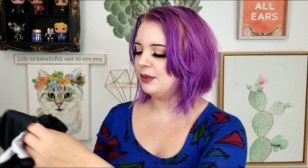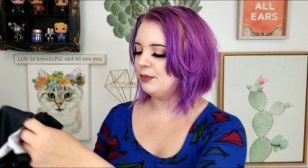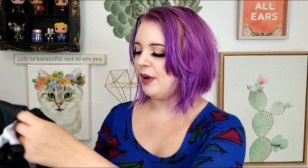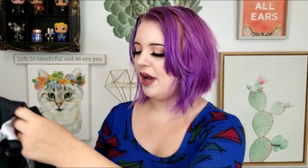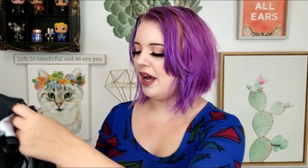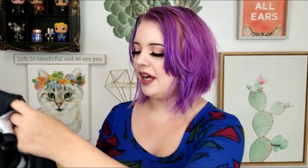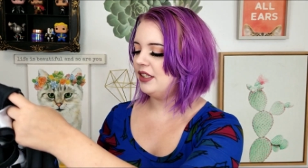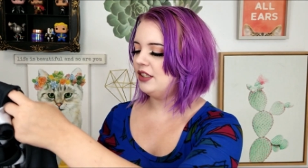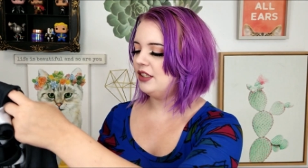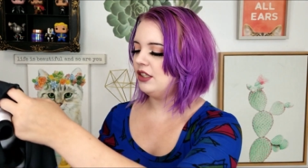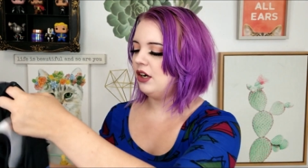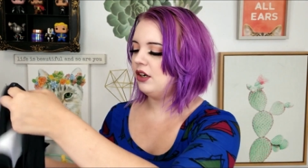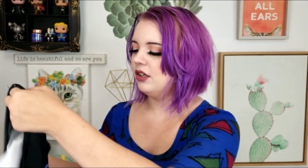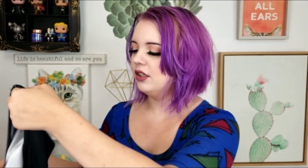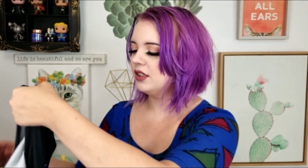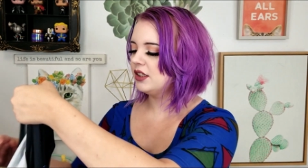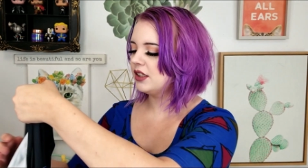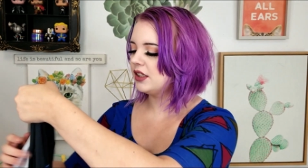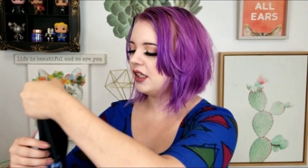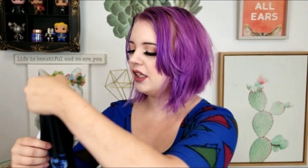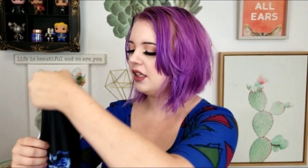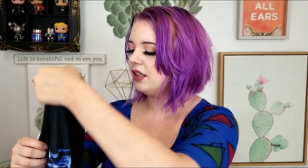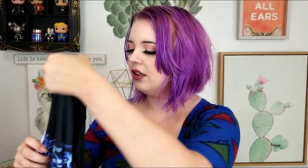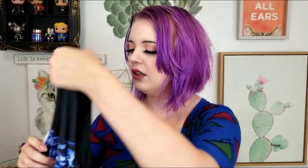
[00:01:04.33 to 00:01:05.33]
by Dolls
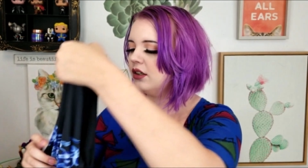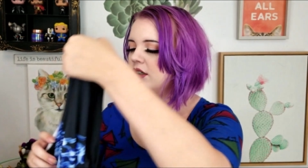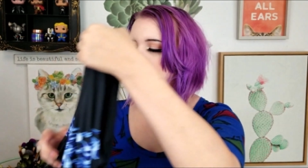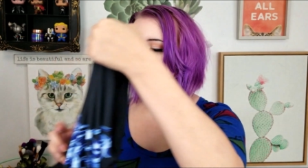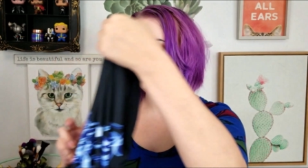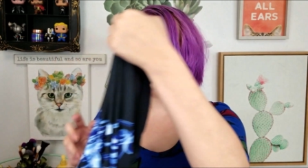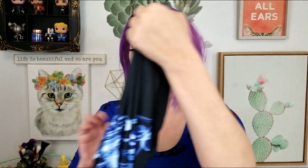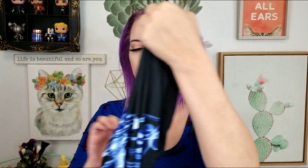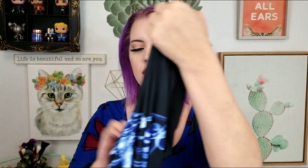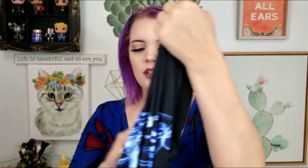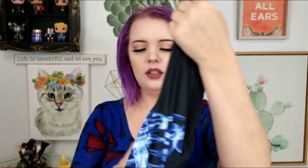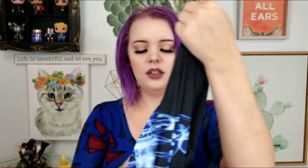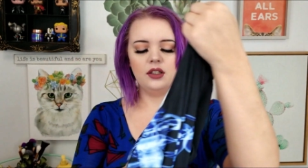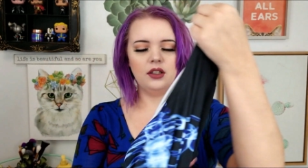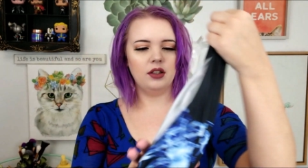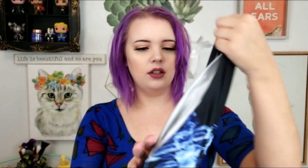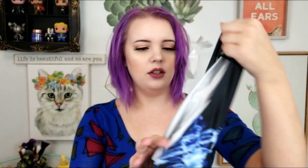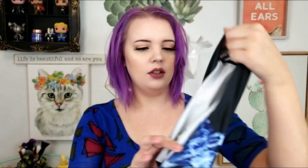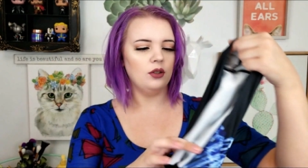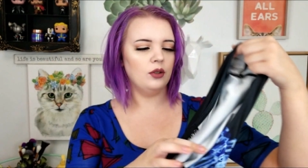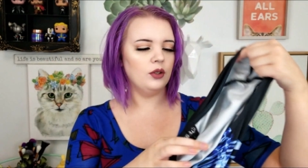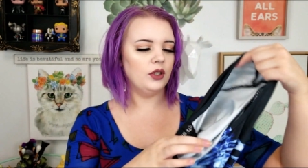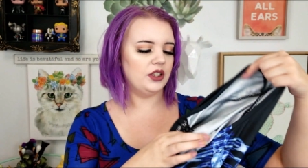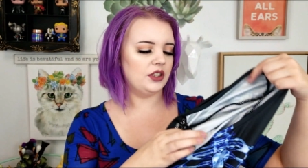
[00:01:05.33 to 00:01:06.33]
Kill.
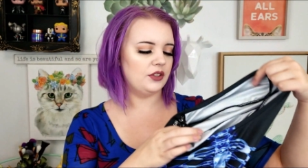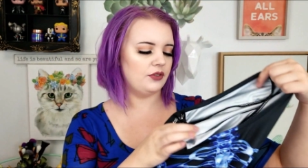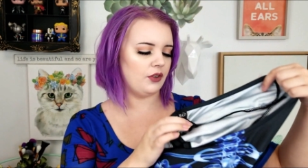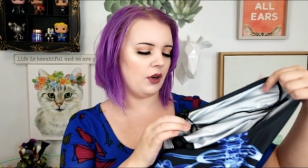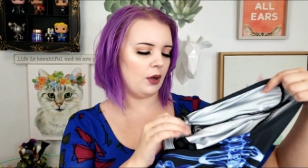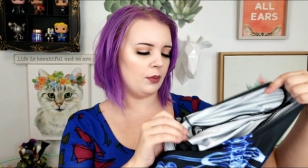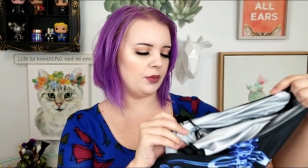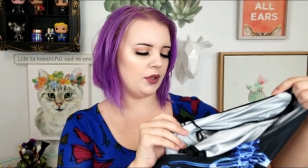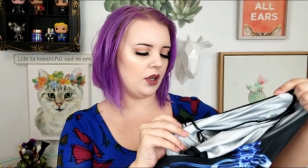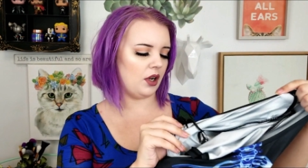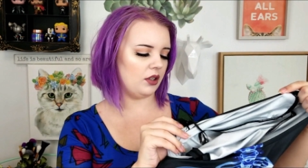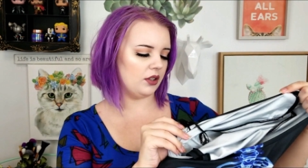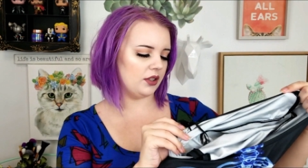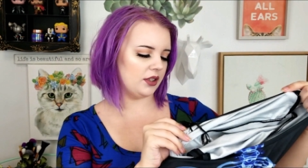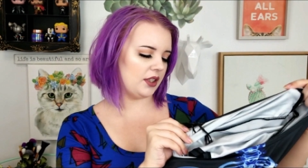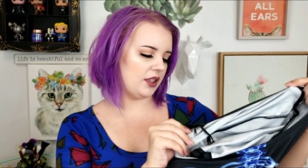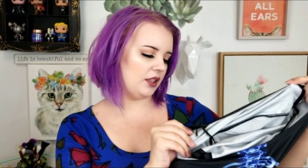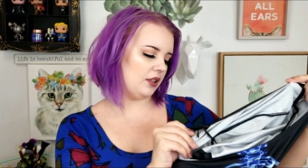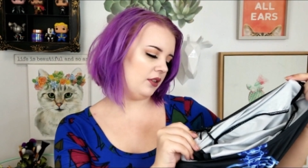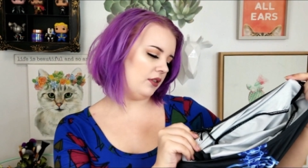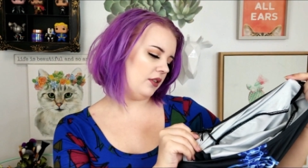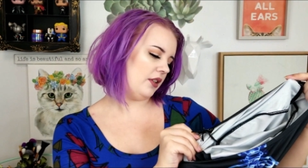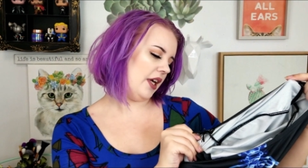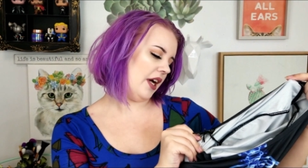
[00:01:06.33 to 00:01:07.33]
Well, it's from Dolls
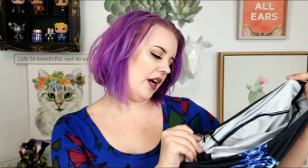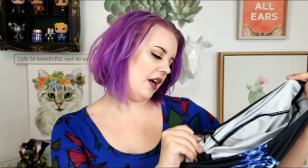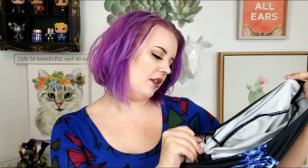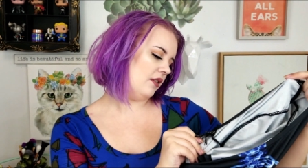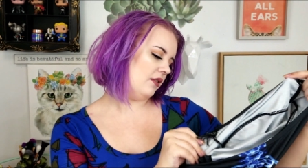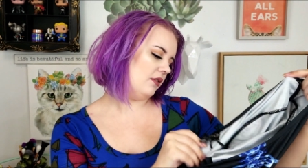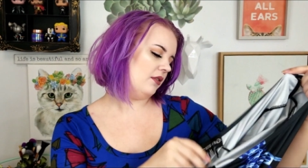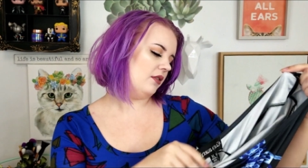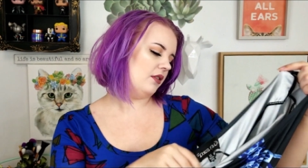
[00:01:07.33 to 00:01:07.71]
Kill. Yeah.